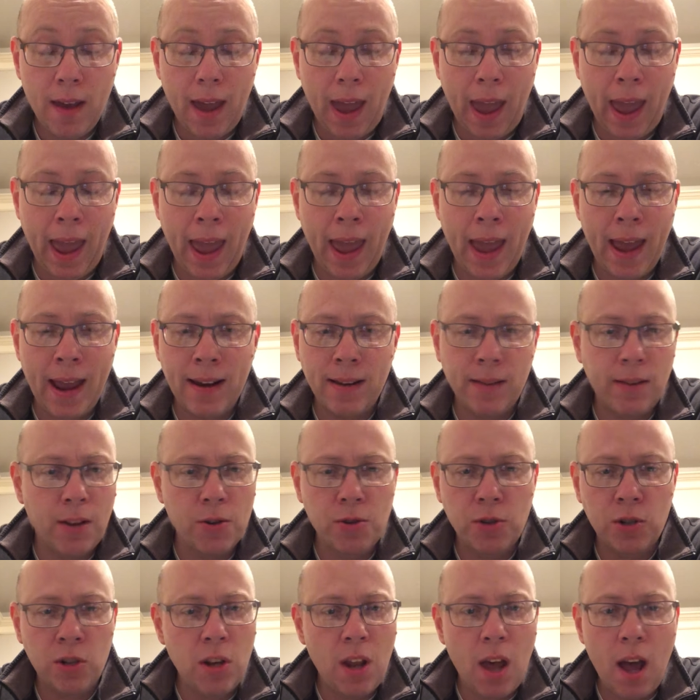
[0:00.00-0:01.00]
And
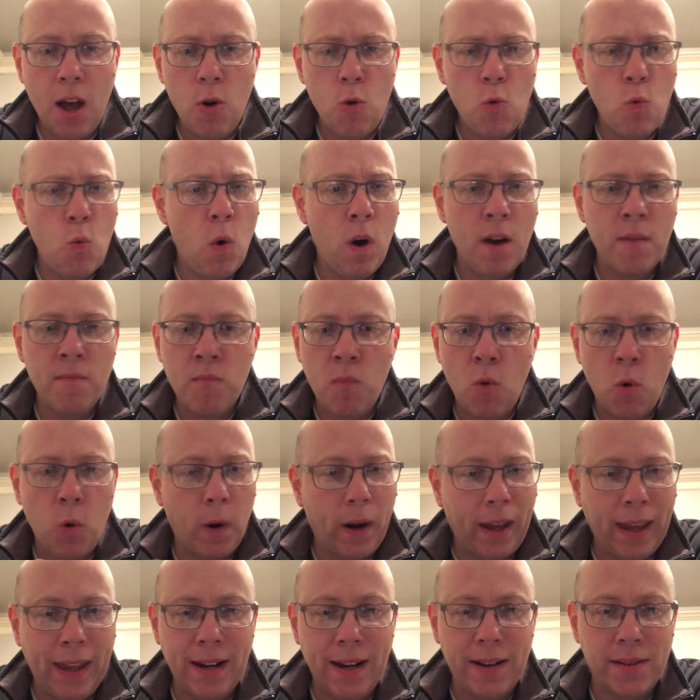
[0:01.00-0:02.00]
there's no one
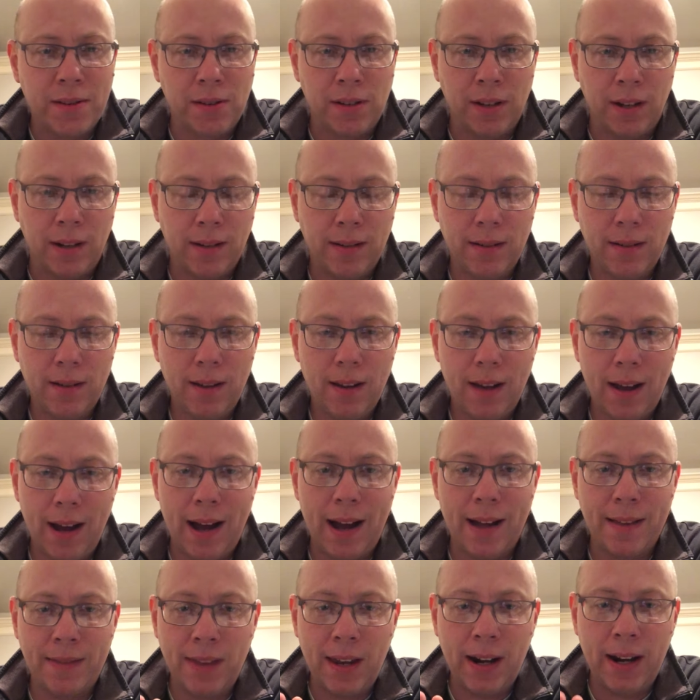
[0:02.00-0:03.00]
more innocent
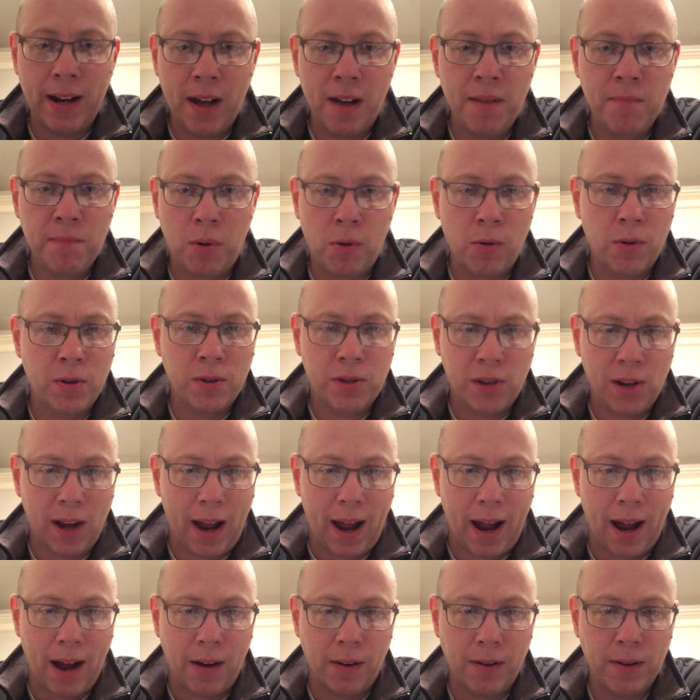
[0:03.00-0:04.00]
uh, than an unborn
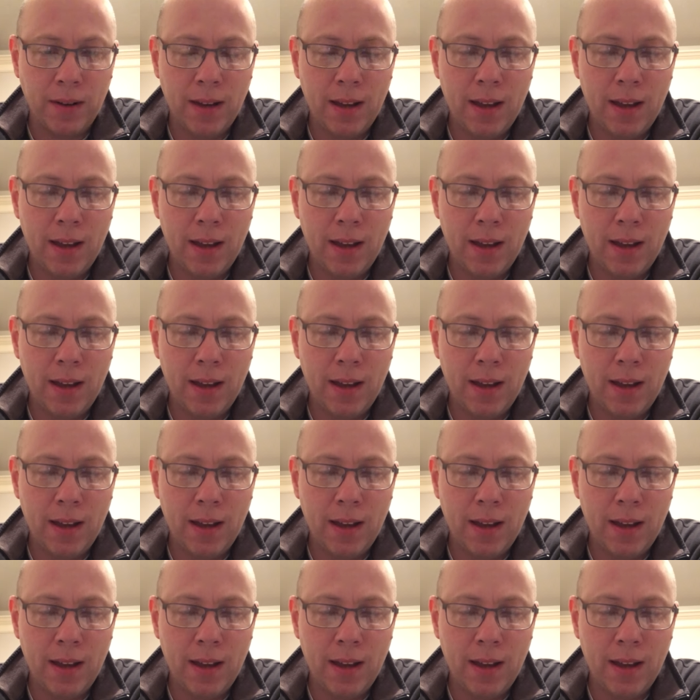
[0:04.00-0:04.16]
child.